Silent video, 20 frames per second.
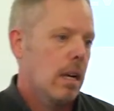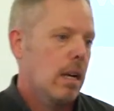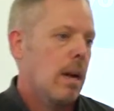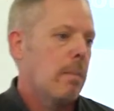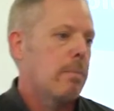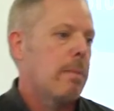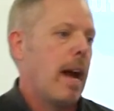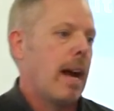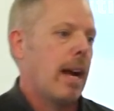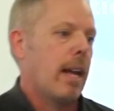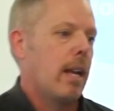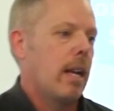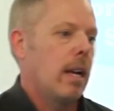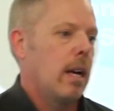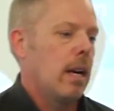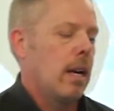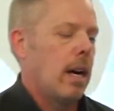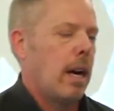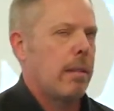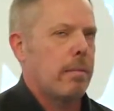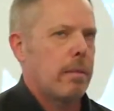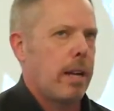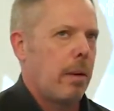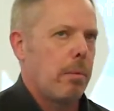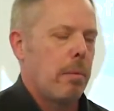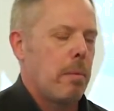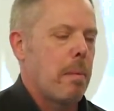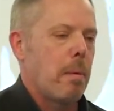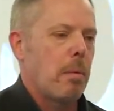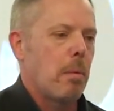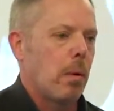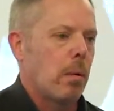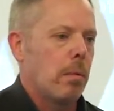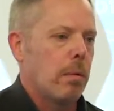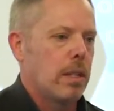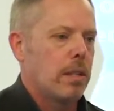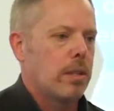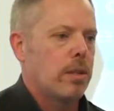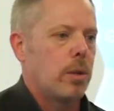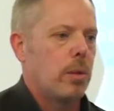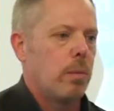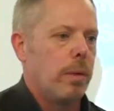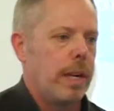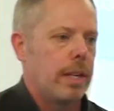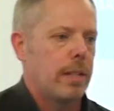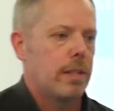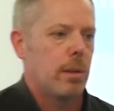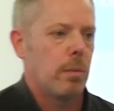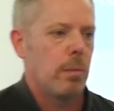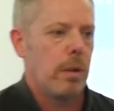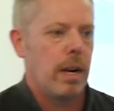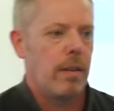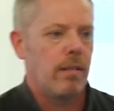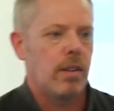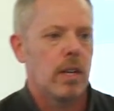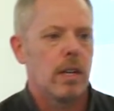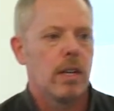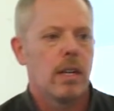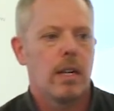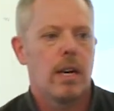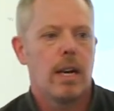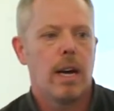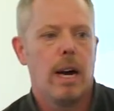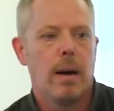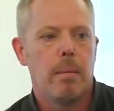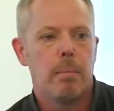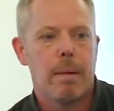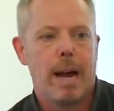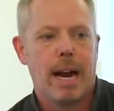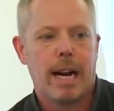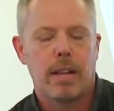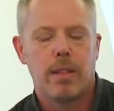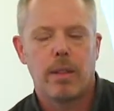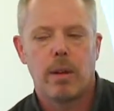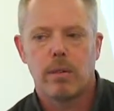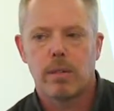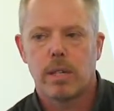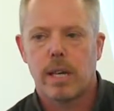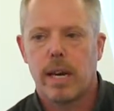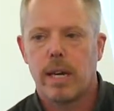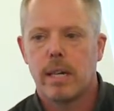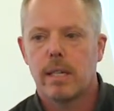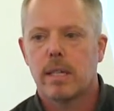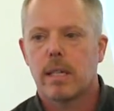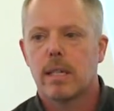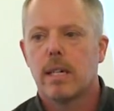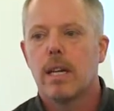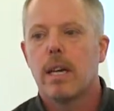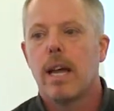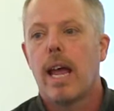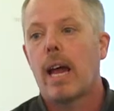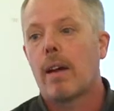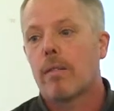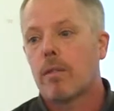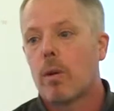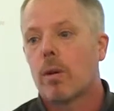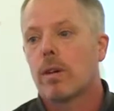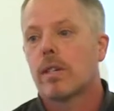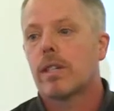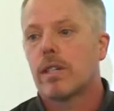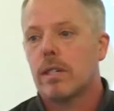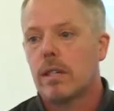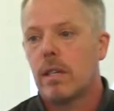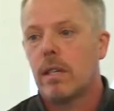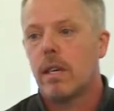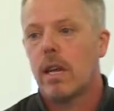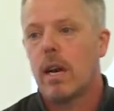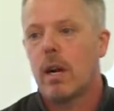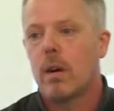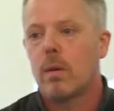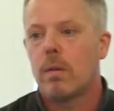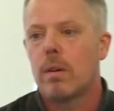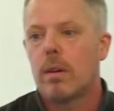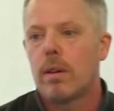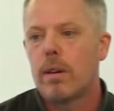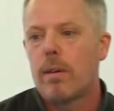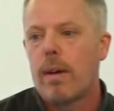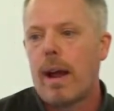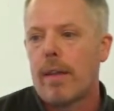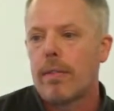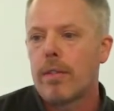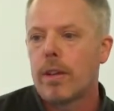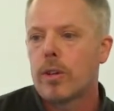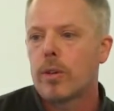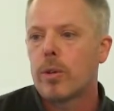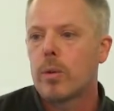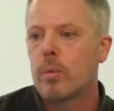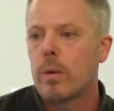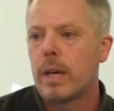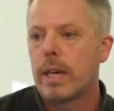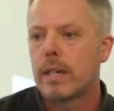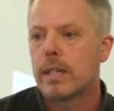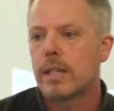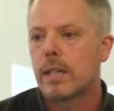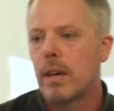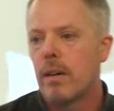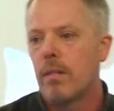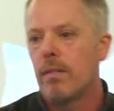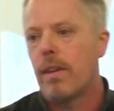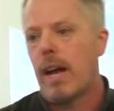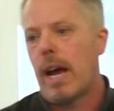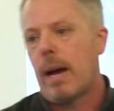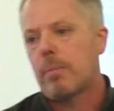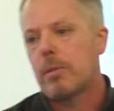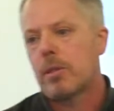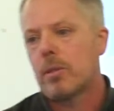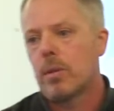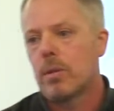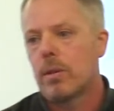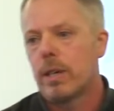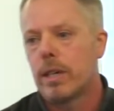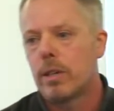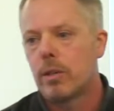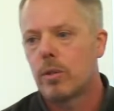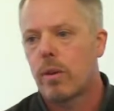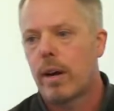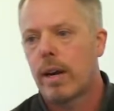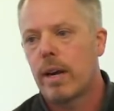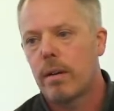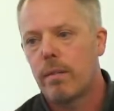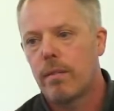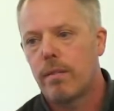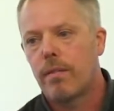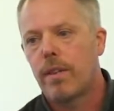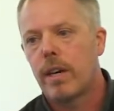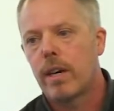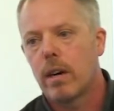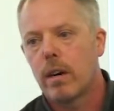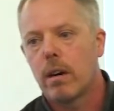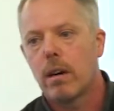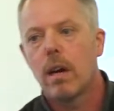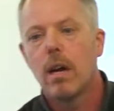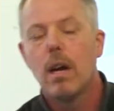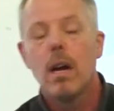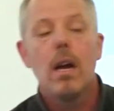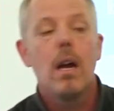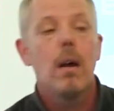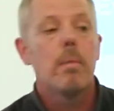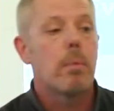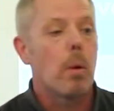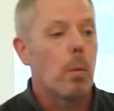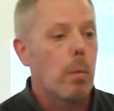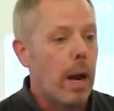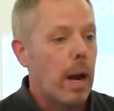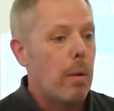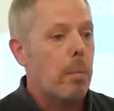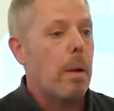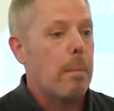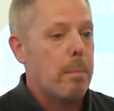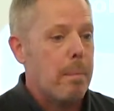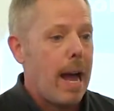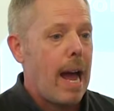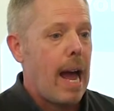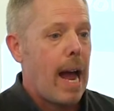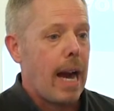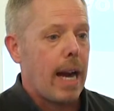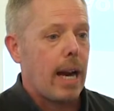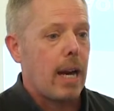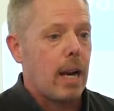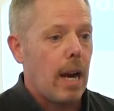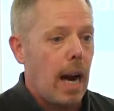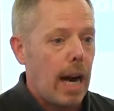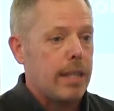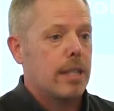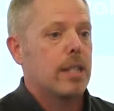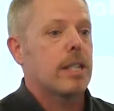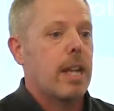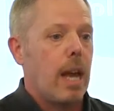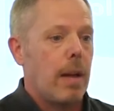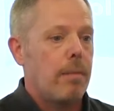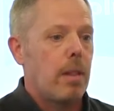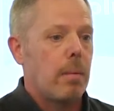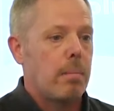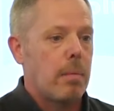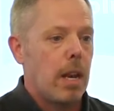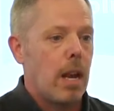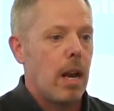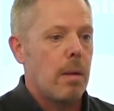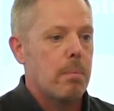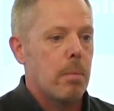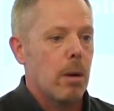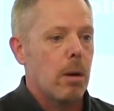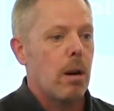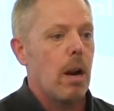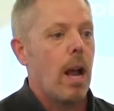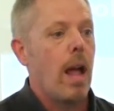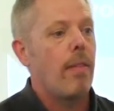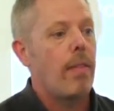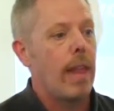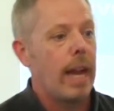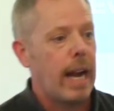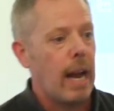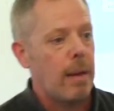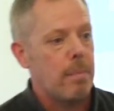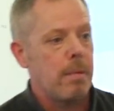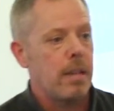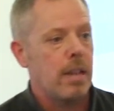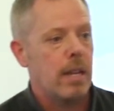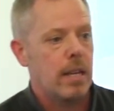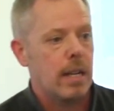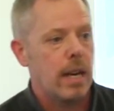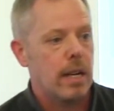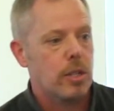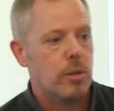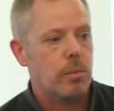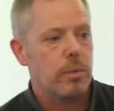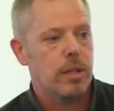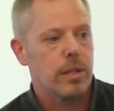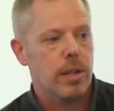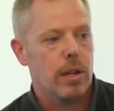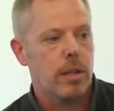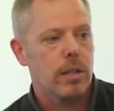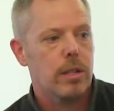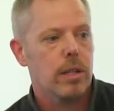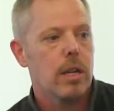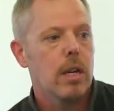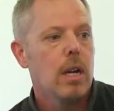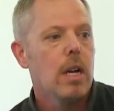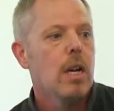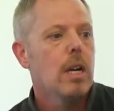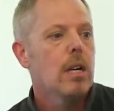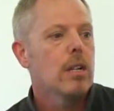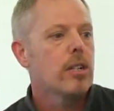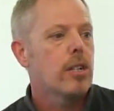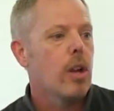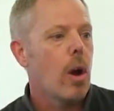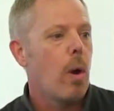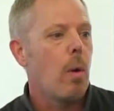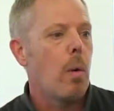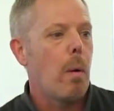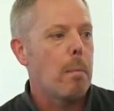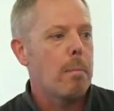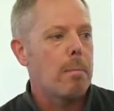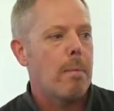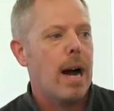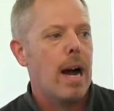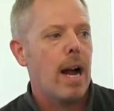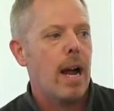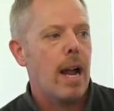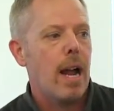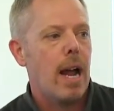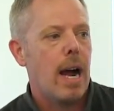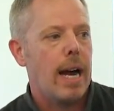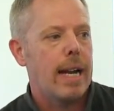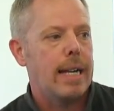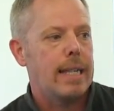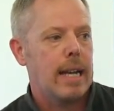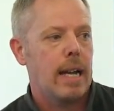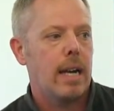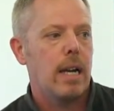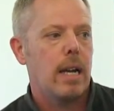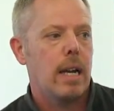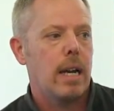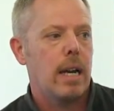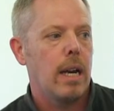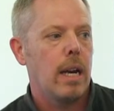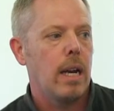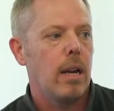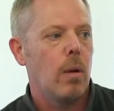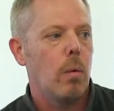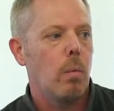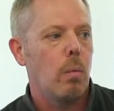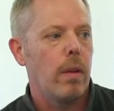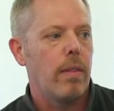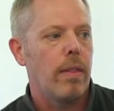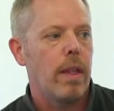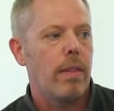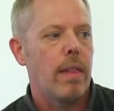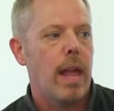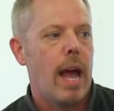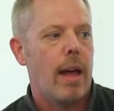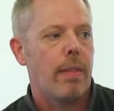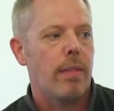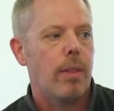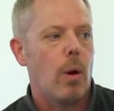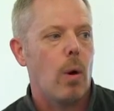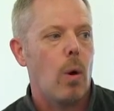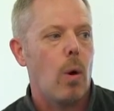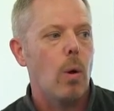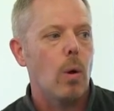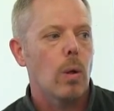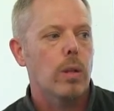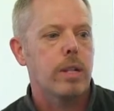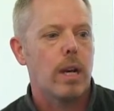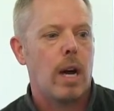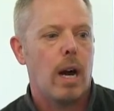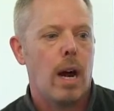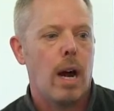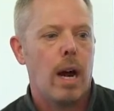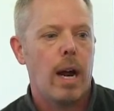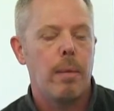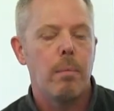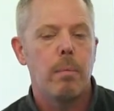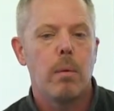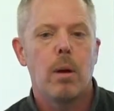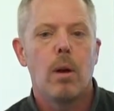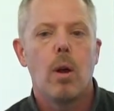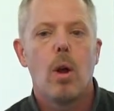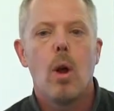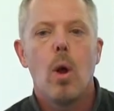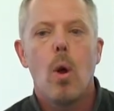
come back in, uh, I can't remember what it was, two weeks or whatever, um, back in those days. And of course, you know, you had the two weeks of absolutely dreaded fear. But when I went back, I just gave them the number and they gave me the test result. So my identity within that the whole time